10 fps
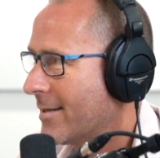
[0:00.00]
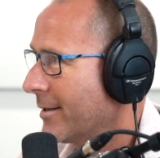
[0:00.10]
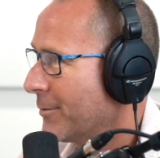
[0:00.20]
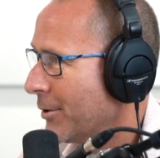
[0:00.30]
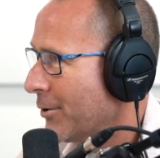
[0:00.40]
thing,
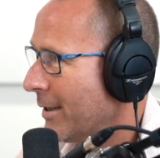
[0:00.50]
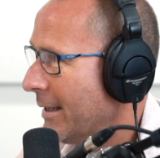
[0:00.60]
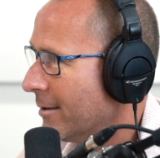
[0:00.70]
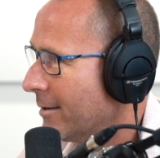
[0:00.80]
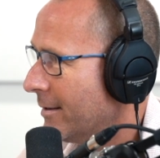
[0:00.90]
and we all
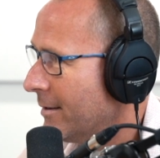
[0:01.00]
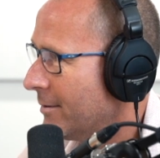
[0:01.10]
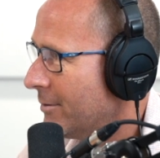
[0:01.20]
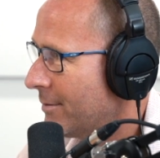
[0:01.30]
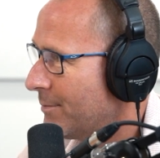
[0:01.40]
hear it,
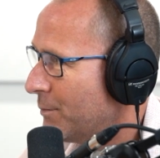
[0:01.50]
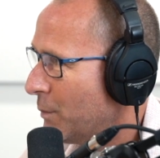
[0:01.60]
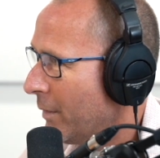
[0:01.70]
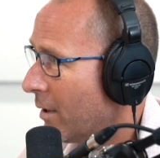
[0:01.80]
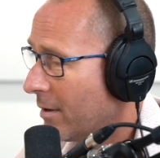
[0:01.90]
is
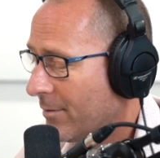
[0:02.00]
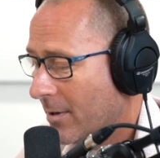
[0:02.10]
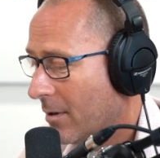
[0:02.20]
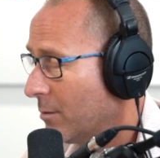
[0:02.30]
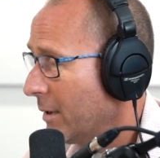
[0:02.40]
no one ever
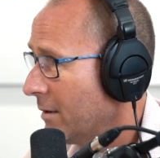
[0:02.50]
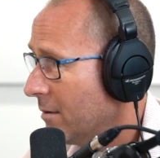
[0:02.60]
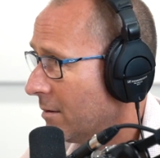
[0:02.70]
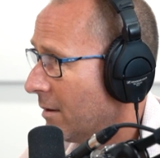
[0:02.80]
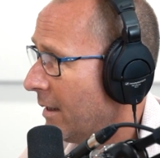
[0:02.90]
told me,
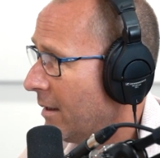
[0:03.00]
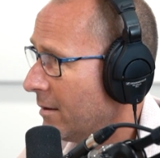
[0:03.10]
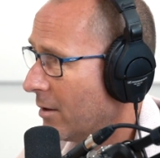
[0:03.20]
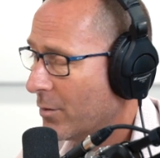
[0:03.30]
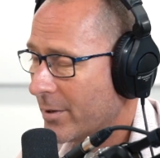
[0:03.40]
and
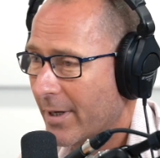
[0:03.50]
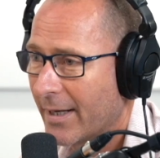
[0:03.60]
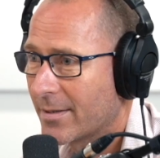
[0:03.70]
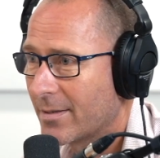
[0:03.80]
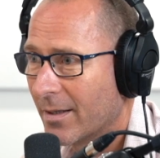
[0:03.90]
mm. I wish I
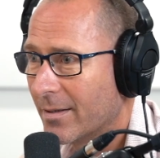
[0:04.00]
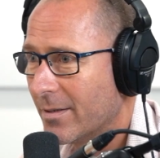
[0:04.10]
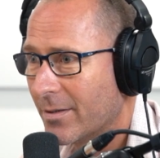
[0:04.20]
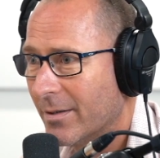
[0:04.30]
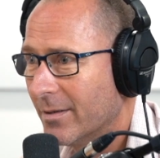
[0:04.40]
had started
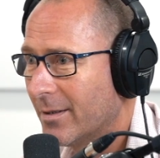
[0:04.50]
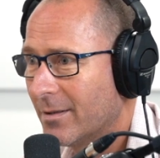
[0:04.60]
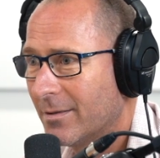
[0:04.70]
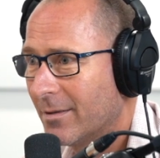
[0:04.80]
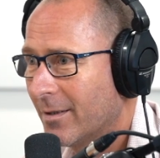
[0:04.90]
this earlier.
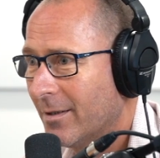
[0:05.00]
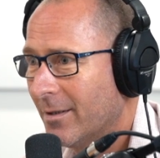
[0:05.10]
yeah. yeah.